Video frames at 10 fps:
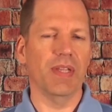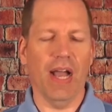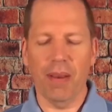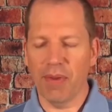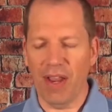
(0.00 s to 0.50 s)

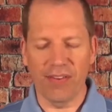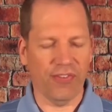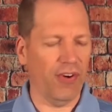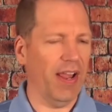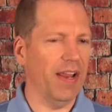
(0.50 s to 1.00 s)
I'm God's
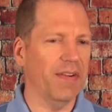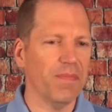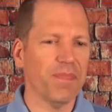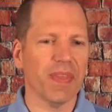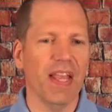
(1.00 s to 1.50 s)
friend,
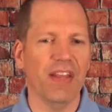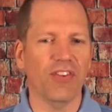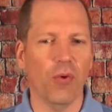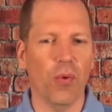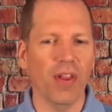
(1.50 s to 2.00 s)
and
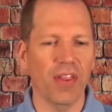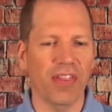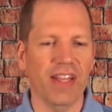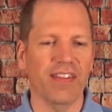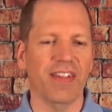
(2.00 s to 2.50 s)
so one of the
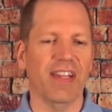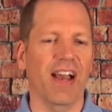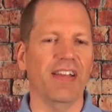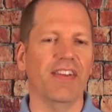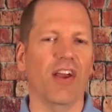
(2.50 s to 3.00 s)
things that
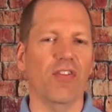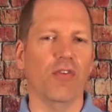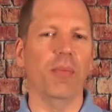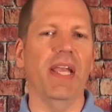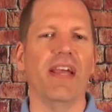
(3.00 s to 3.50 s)
God does
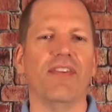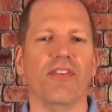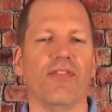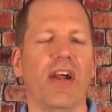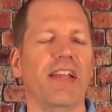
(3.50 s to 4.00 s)
for me as his
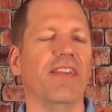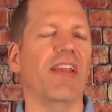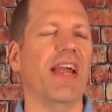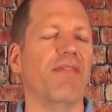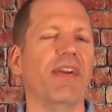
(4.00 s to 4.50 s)
friend is
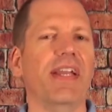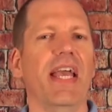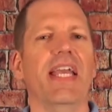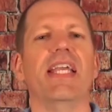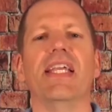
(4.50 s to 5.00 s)
every
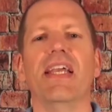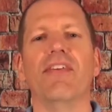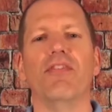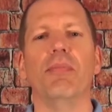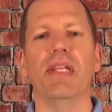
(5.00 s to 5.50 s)
day he
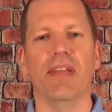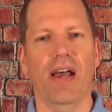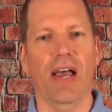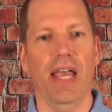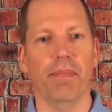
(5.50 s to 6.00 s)
gives me
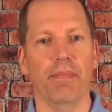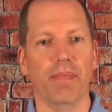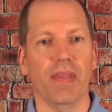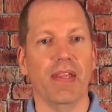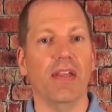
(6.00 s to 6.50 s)
time
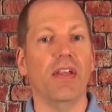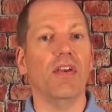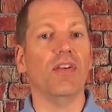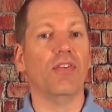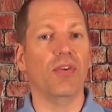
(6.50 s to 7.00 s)

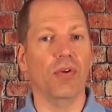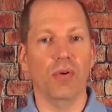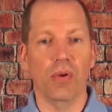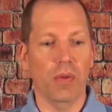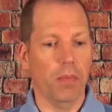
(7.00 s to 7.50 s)

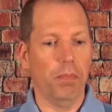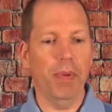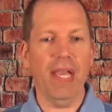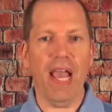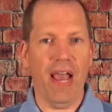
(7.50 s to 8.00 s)
to
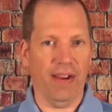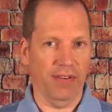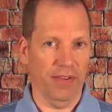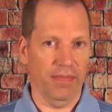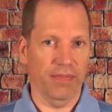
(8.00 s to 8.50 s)
be
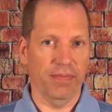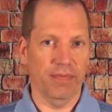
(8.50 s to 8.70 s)
active.